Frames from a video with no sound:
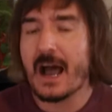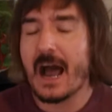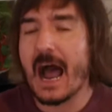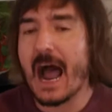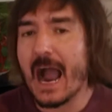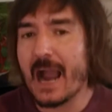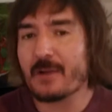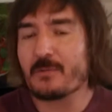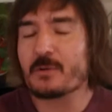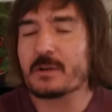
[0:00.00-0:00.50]

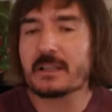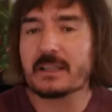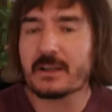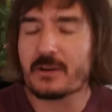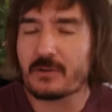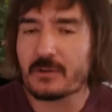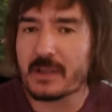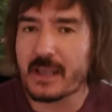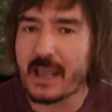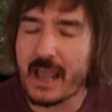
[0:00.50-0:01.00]
I really
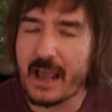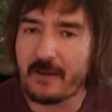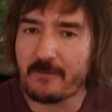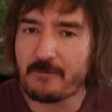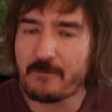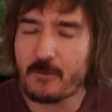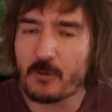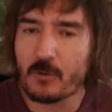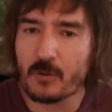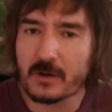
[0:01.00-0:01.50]
only
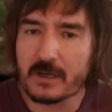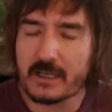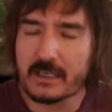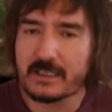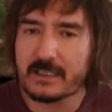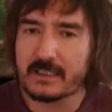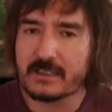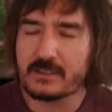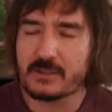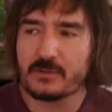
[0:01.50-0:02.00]
have 4. He
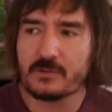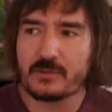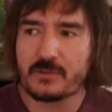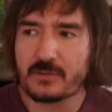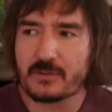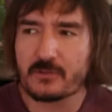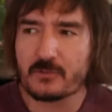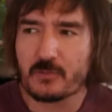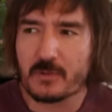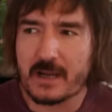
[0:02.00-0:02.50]
did do
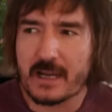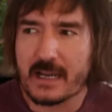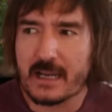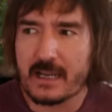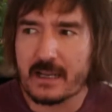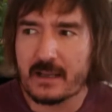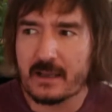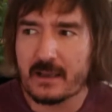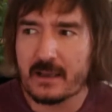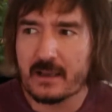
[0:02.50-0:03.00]

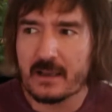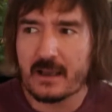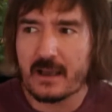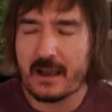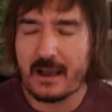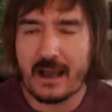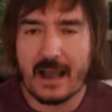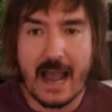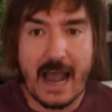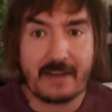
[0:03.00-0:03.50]
3
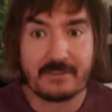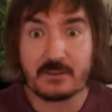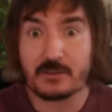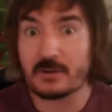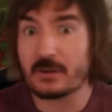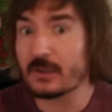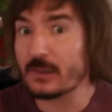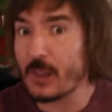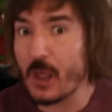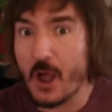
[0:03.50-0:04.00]
after
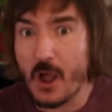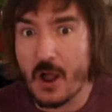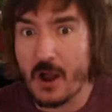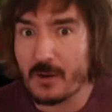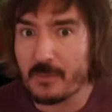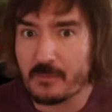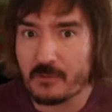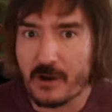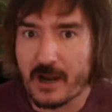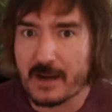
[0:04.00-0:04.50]
a
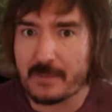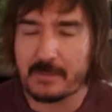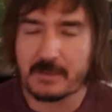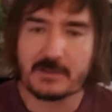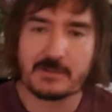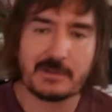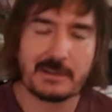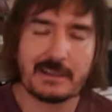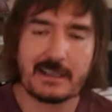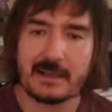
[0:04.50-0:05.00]
long break
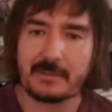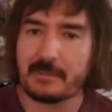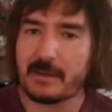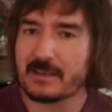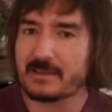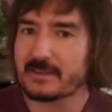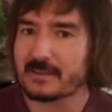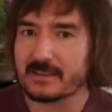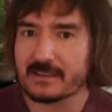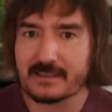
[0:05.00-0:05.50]
between like
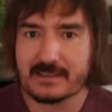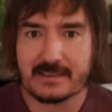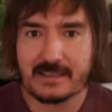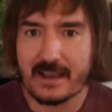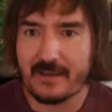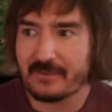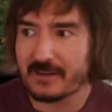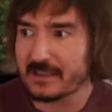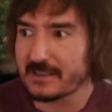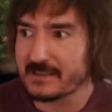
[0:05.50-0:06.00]
basically
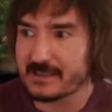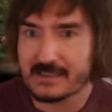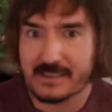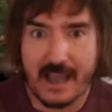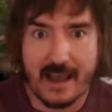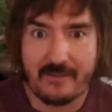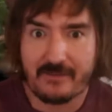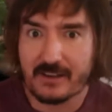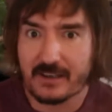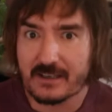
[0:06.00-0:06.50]

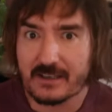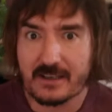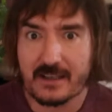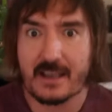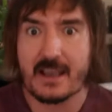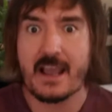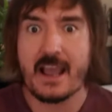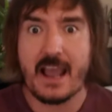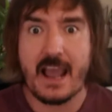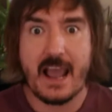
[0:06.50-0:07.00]
77
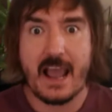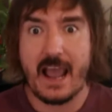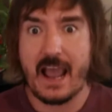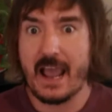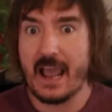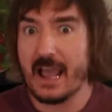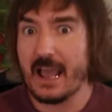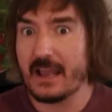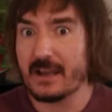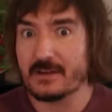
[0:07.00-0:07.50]

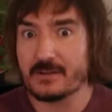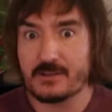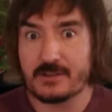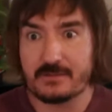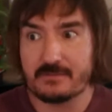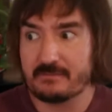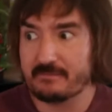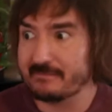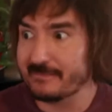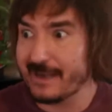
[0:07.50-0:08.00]
and
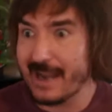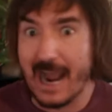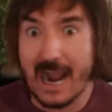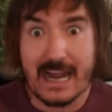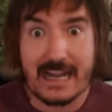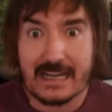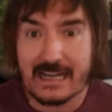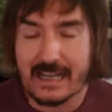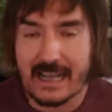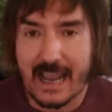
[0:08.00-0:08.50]

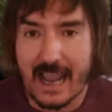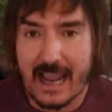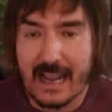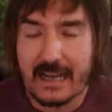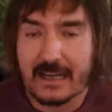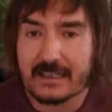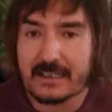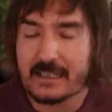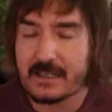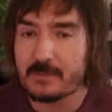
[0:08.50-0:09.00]

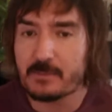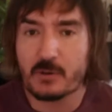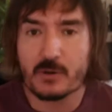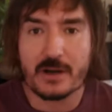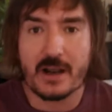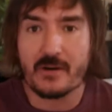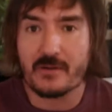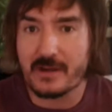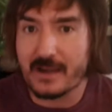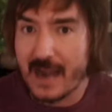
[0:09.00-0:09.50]
98. He put
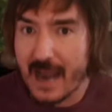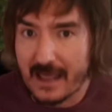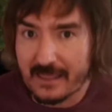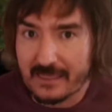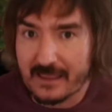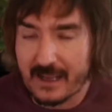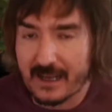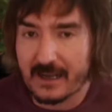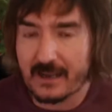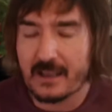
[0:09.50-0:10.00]
out
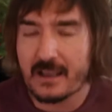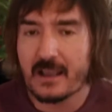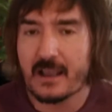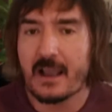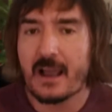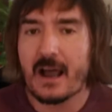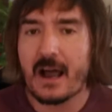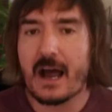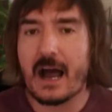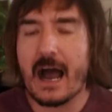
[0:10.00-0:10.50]
nothing.
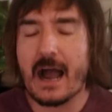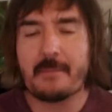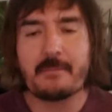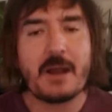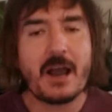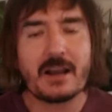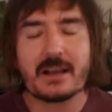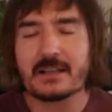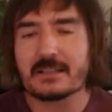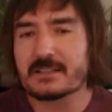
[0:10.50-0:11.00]
I'm
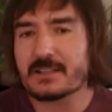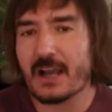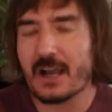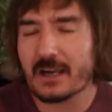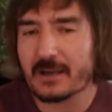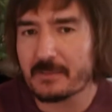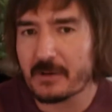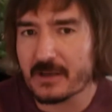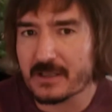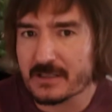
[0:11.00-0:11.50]
not going to
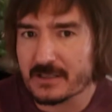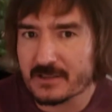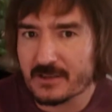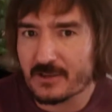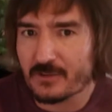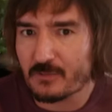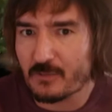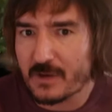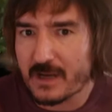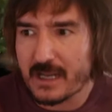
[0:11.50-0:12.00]
talk about his
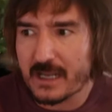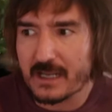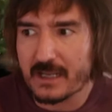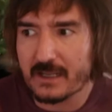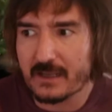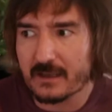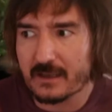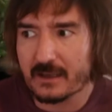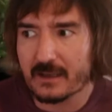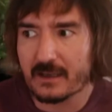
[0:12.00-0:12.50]

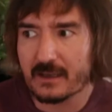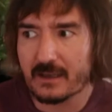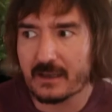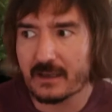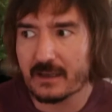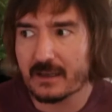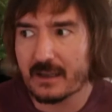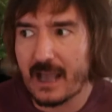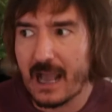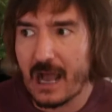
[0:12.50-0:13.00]
3
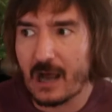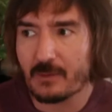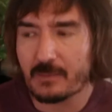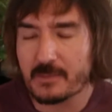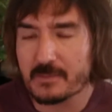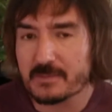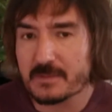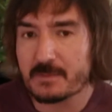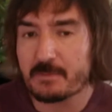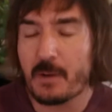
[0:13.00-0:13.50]

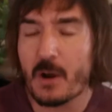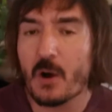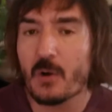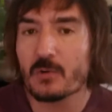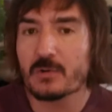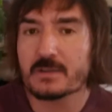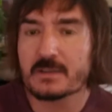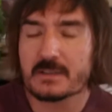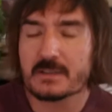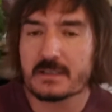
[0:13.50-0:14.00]
albums
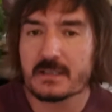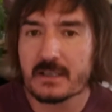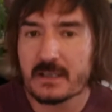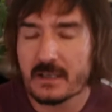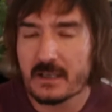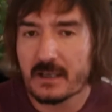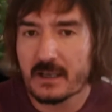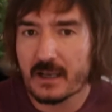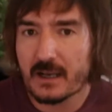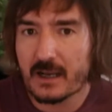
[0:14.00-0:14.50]
post
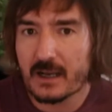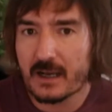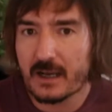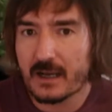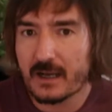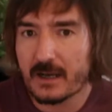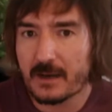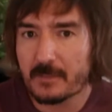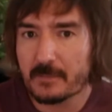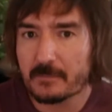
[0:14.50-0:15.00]

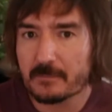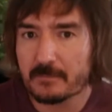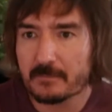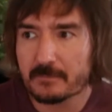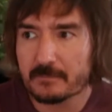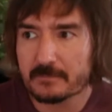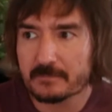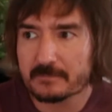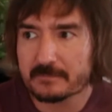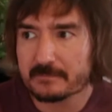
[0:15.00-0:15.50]

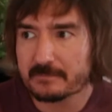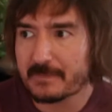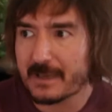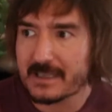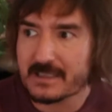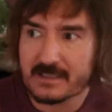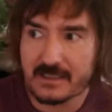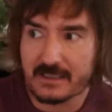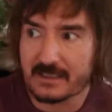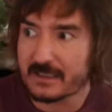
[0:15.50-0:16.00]

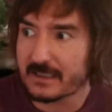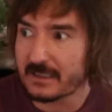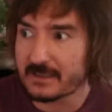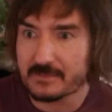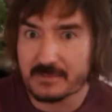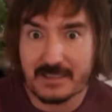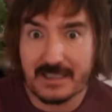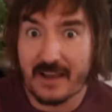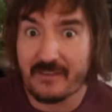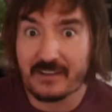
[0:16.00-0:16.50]
basically
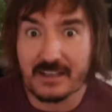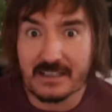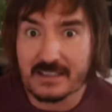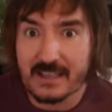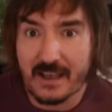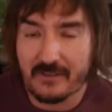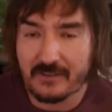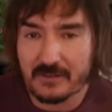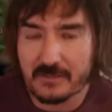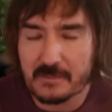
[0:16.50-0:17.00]

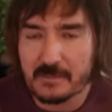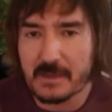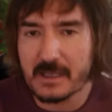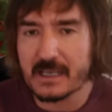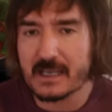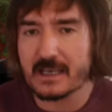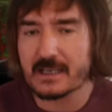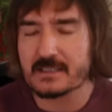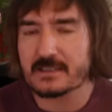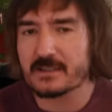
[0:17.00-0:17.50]
77,
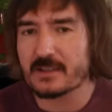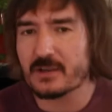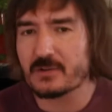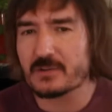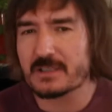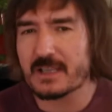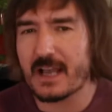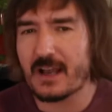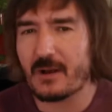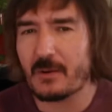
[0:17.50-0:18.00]
because
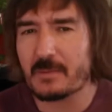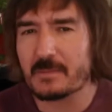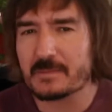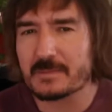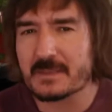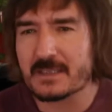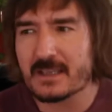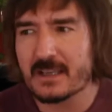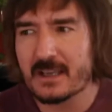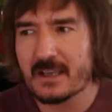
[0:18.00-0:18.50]
those
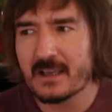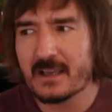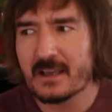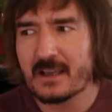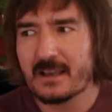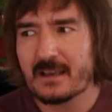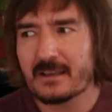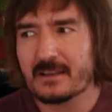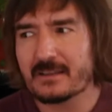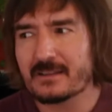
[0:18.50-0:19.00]
albums,
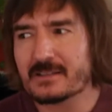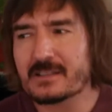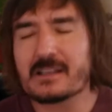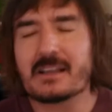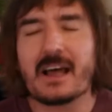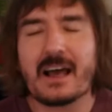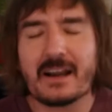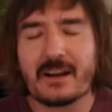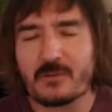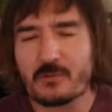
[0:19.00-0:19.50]
there's a
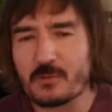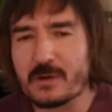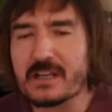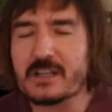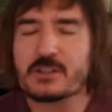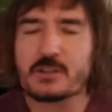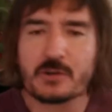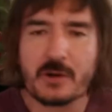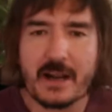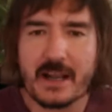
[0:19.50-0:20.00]
lot of
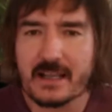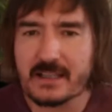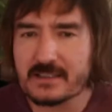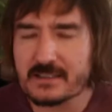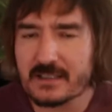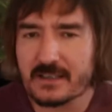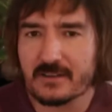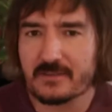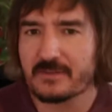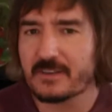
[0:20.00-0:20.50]

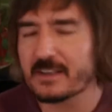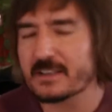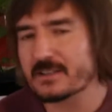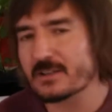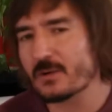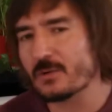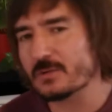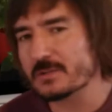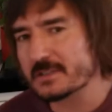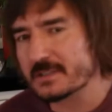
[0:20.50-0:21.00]
retreads of his
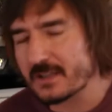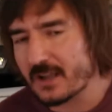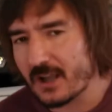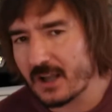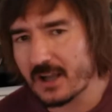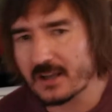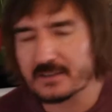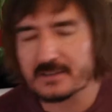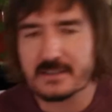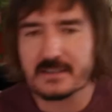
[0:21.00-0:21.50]
old
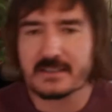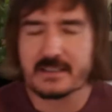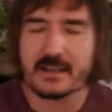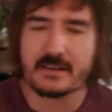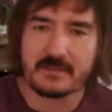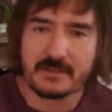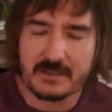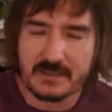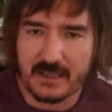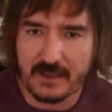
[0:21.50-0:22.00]
songs,
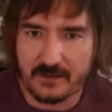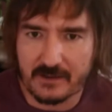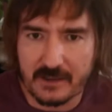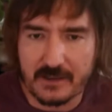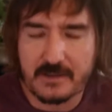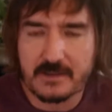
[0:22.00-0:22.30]
etc., etc.